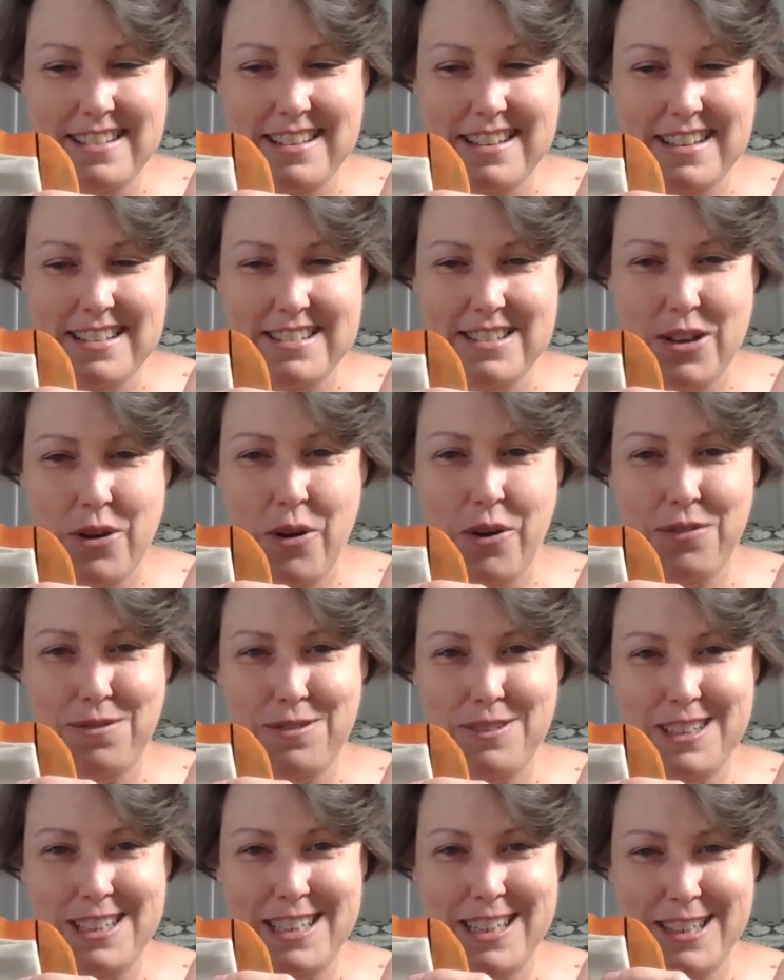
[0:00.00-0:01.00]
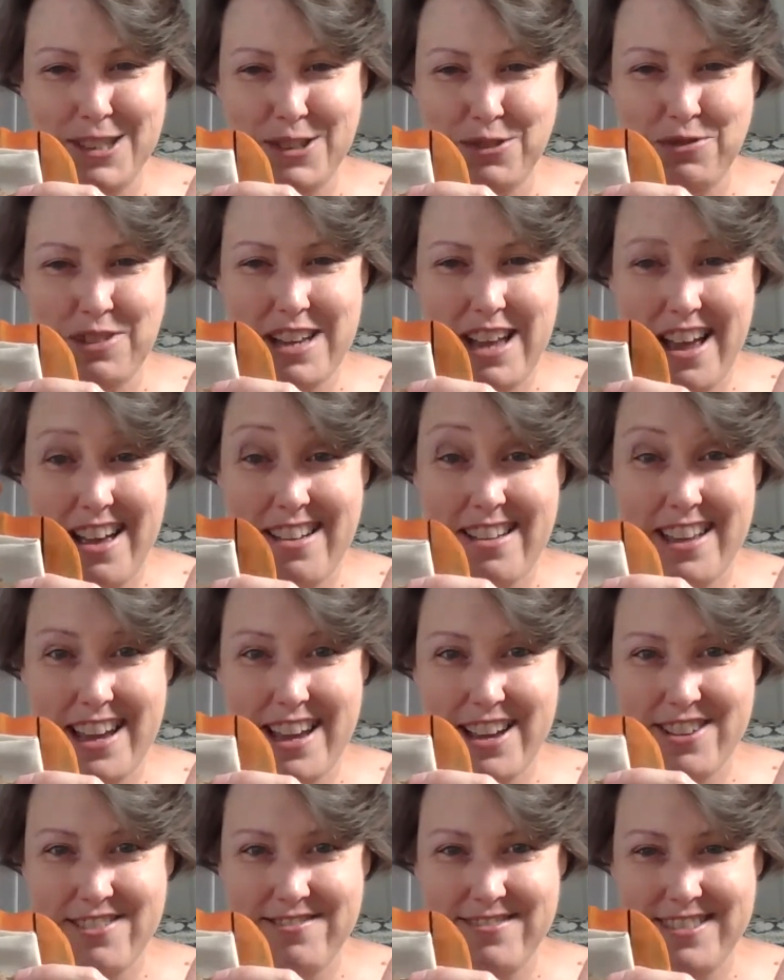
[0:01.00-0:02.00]
So hopefully next week I'll
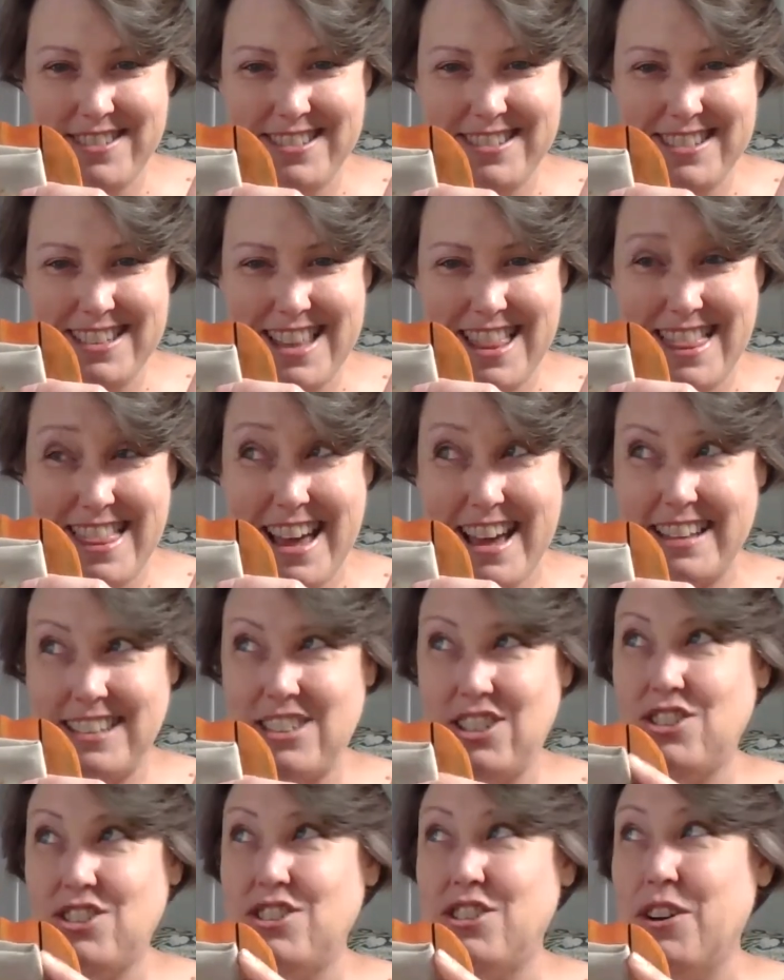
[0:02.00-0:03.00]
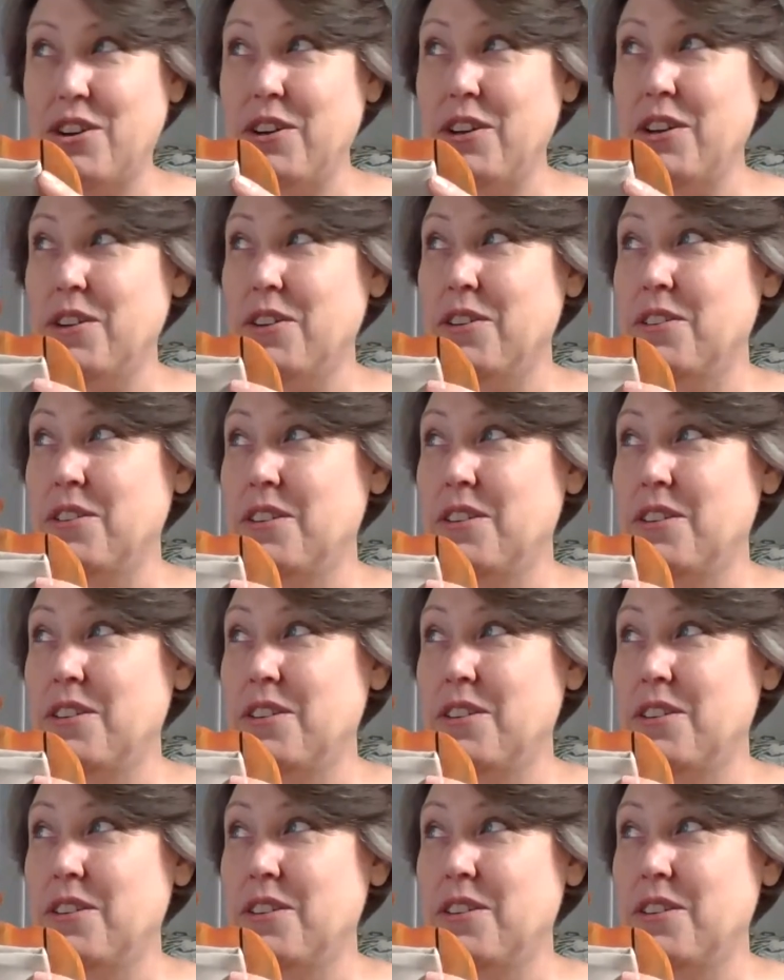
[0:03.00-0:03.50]
have that to show you.